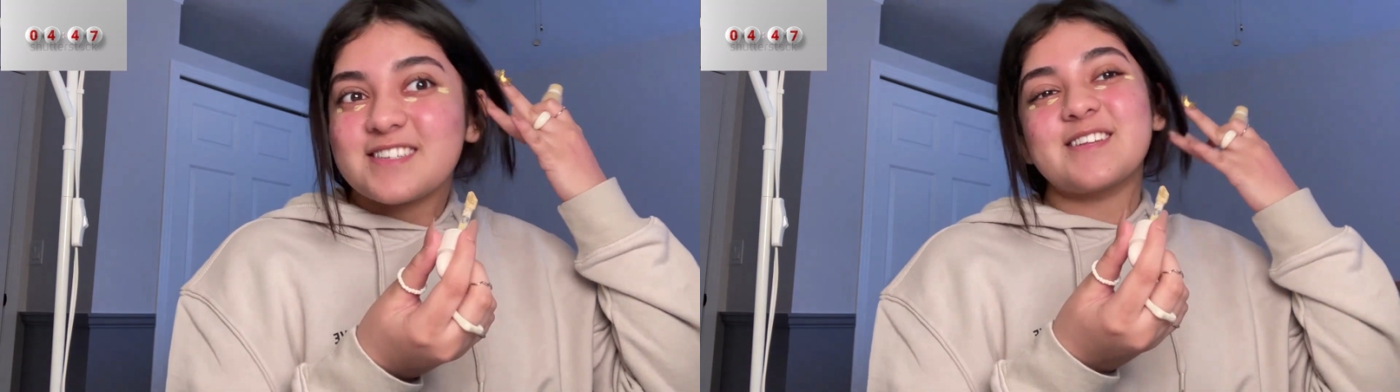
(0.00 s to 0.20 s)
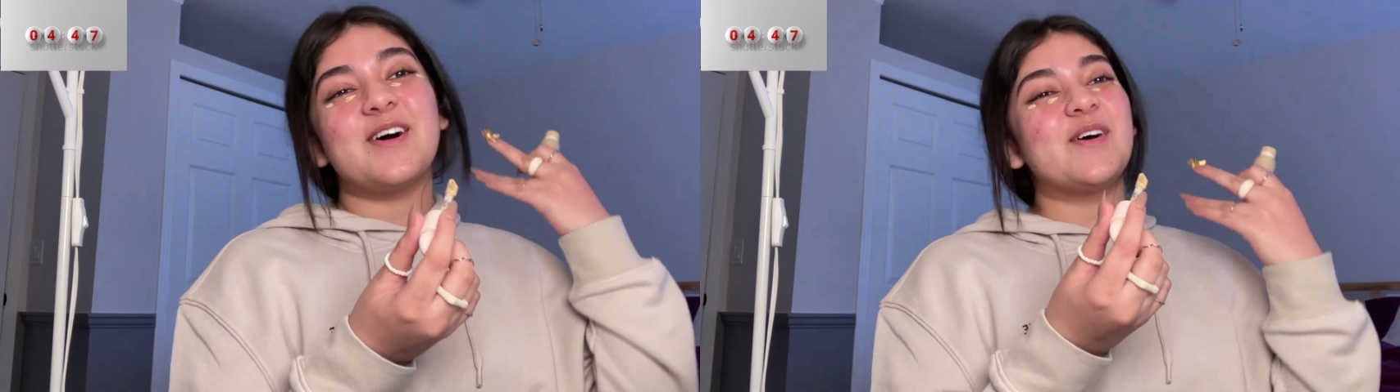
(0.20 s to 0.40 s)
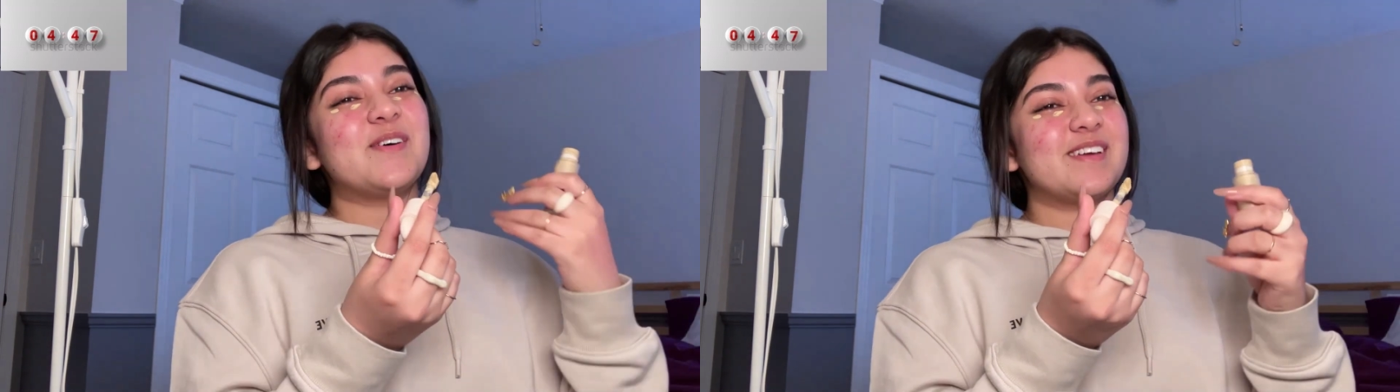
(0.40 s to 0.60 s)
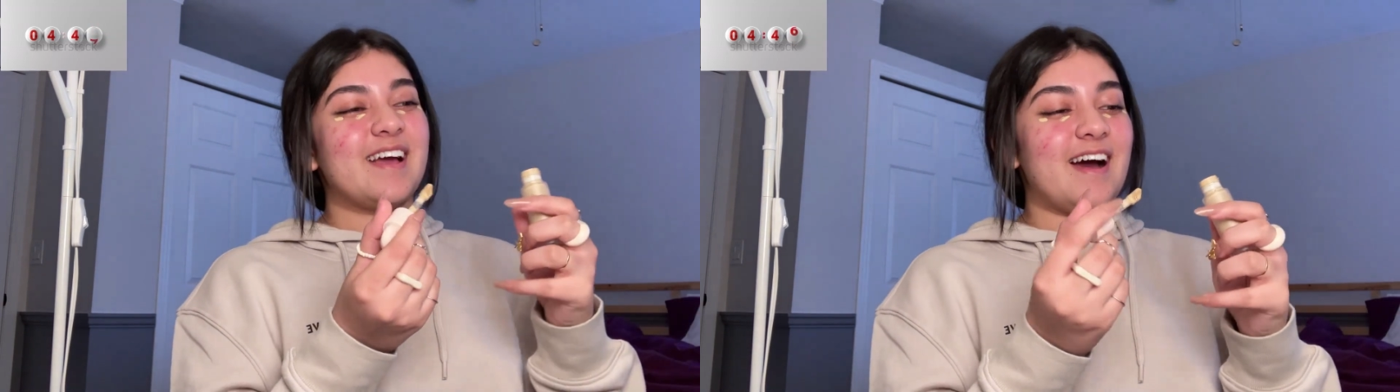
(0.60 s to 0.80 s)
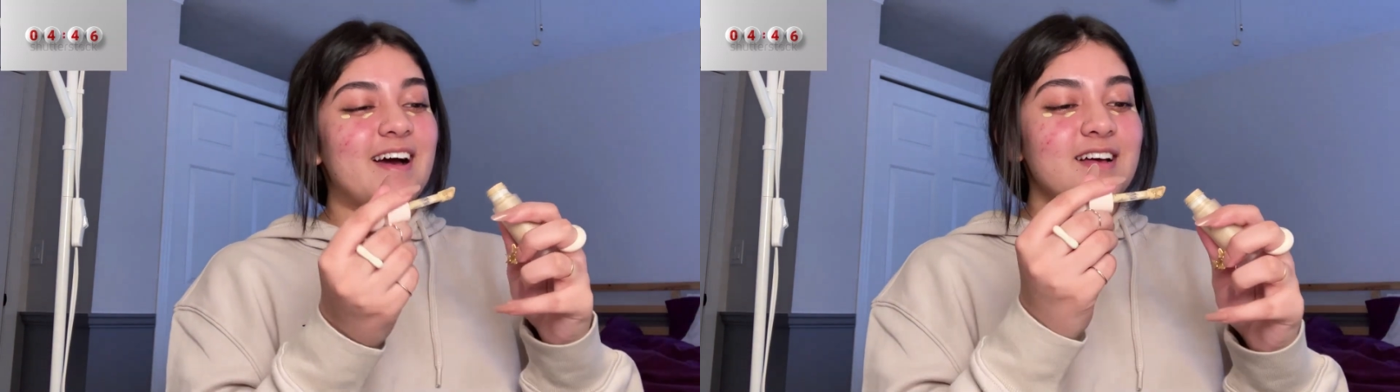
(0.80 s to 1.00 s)
so
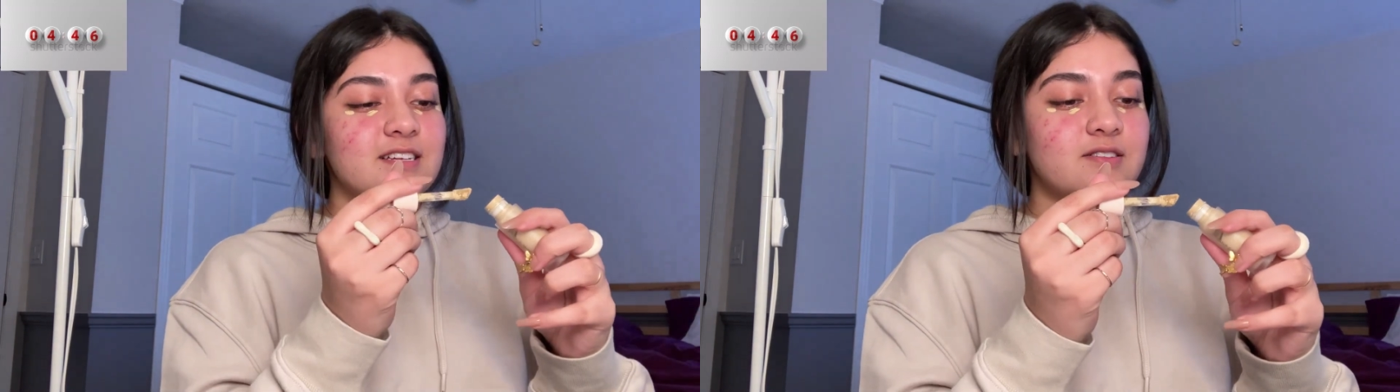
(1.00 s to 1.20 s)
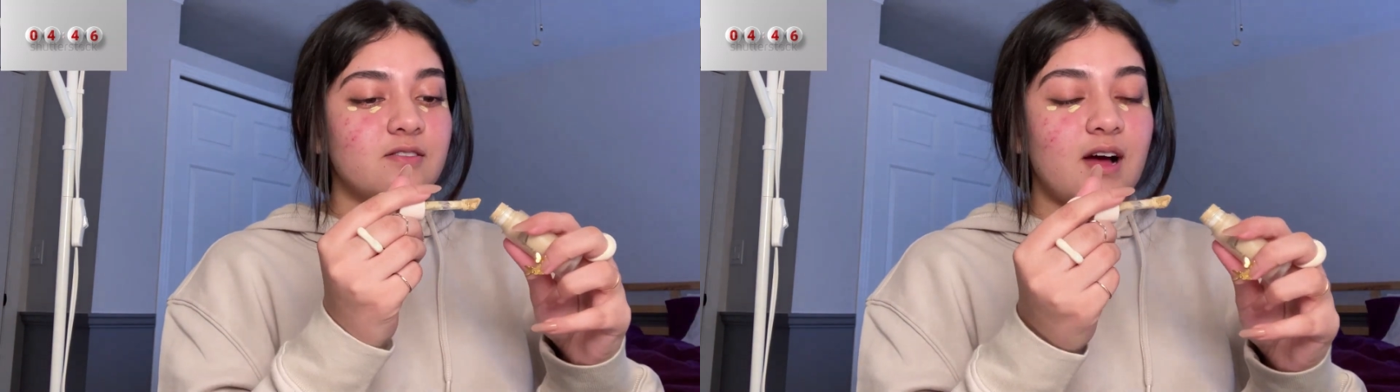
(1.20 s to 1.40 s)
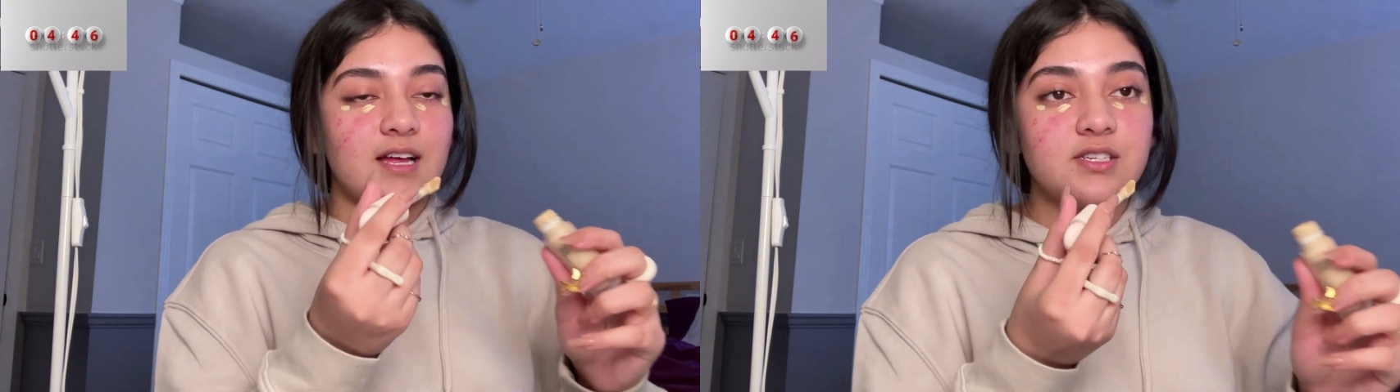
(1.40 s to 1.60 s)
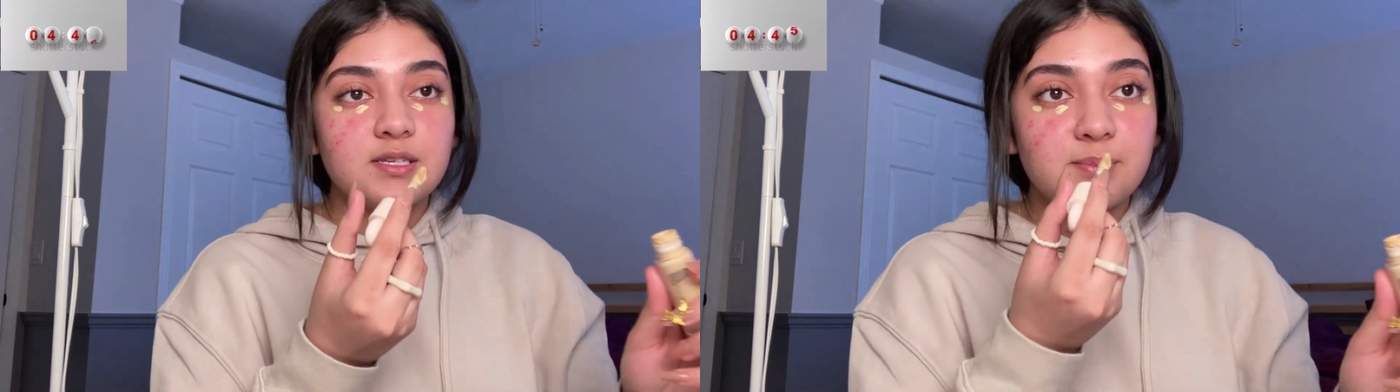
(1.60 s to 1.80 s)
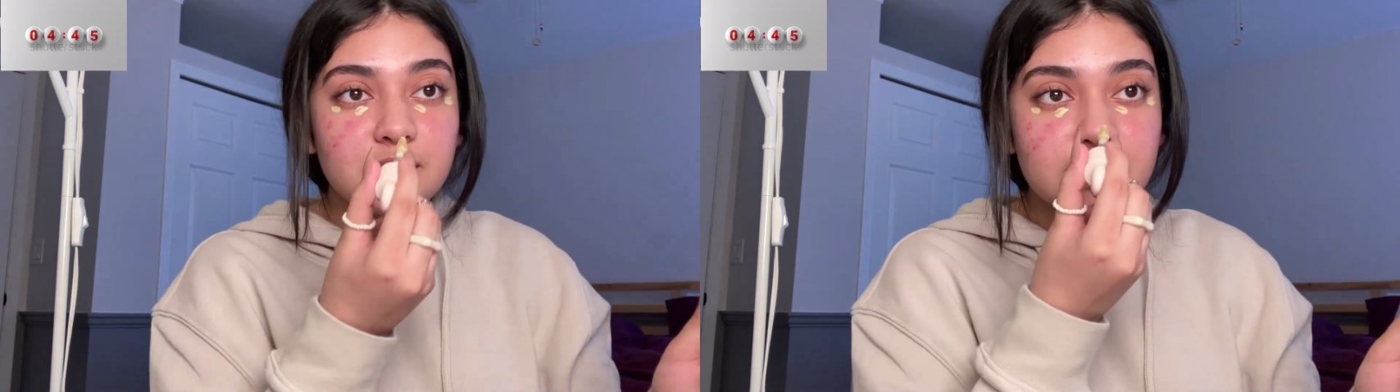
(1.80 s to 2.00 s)
yeah so I
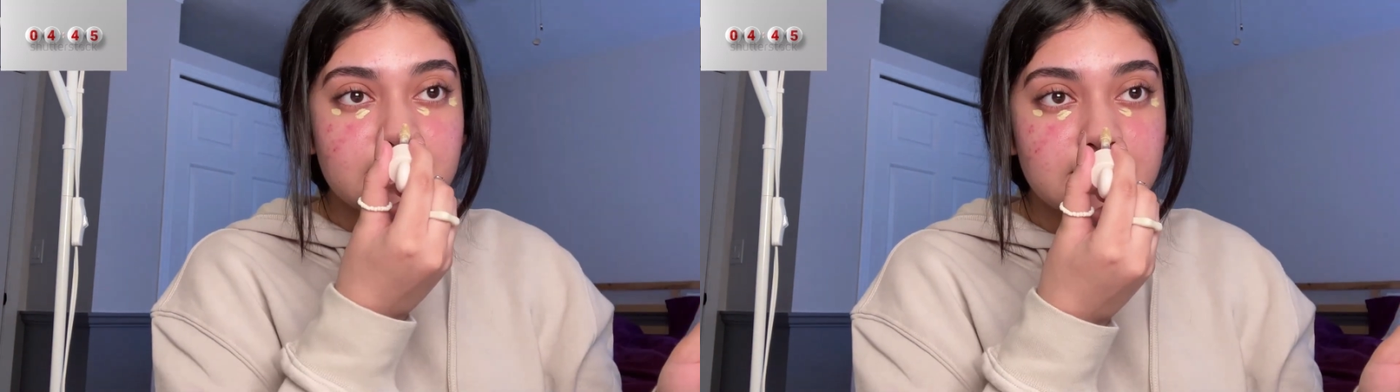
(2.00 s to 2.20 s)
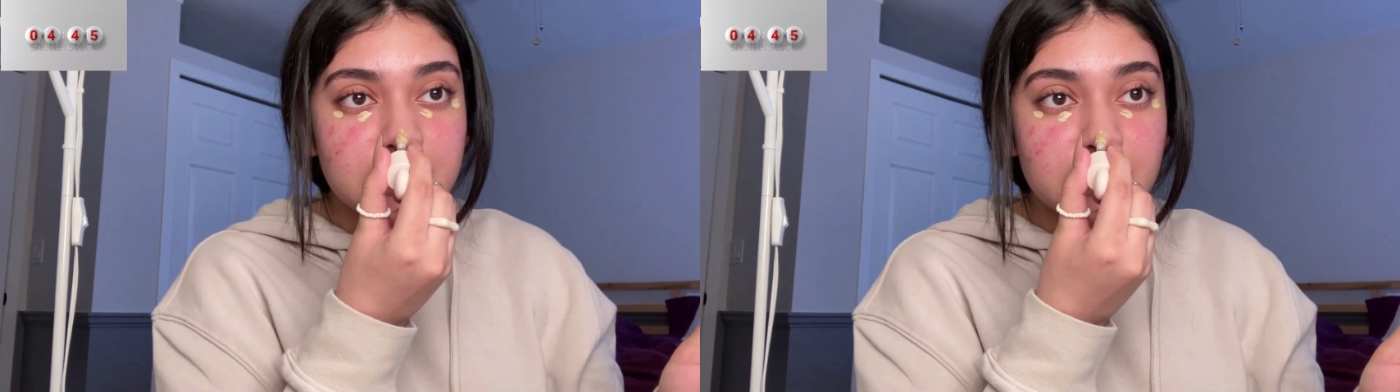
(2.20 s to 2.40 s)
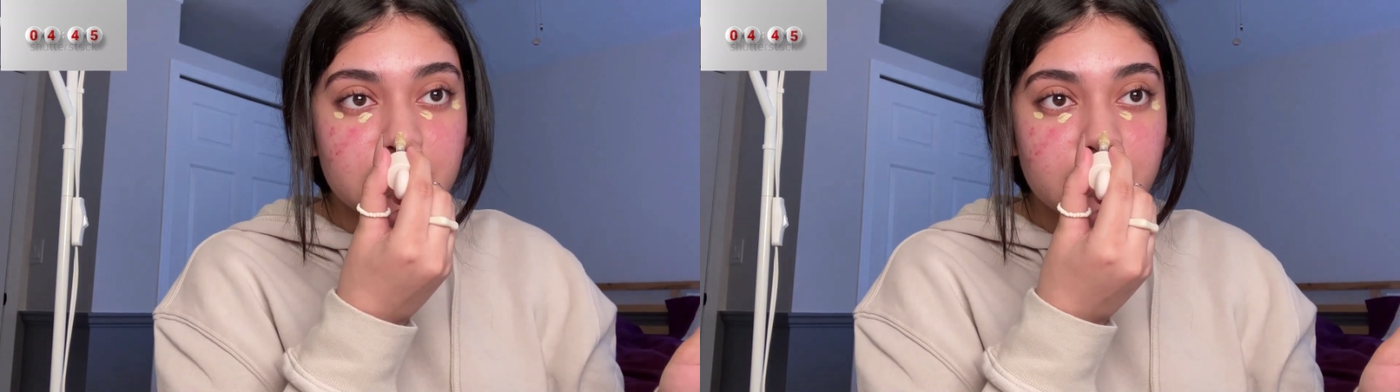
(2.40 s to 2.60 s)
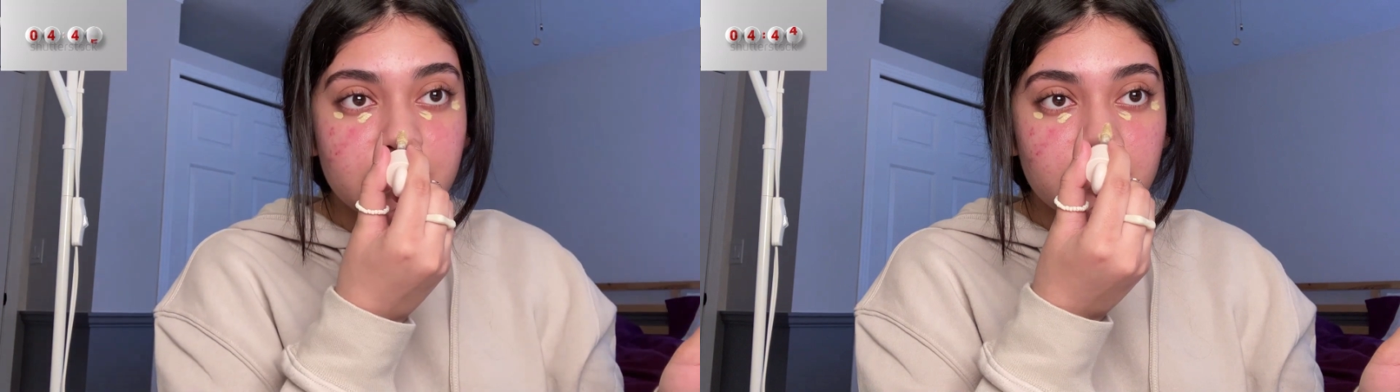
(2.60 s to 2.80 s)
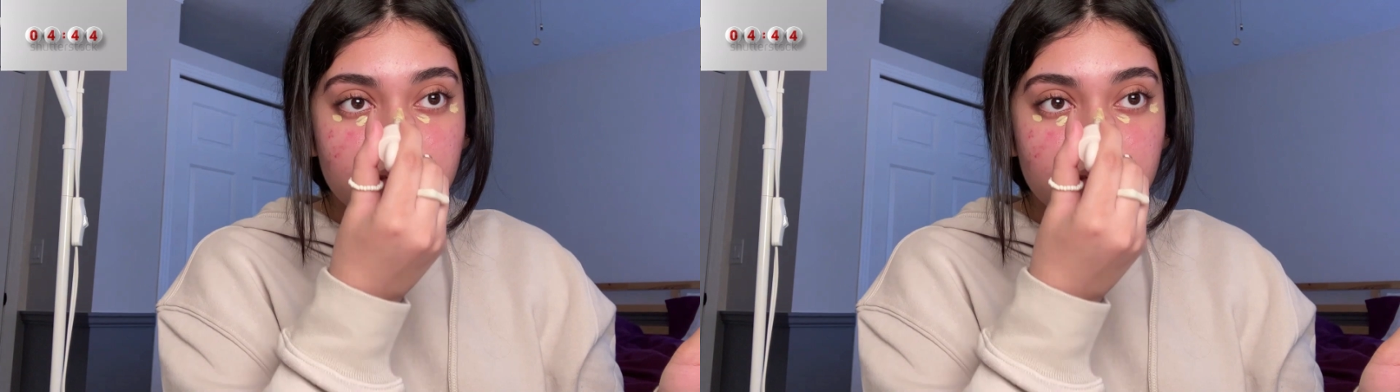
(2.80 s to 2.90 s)
just put concealer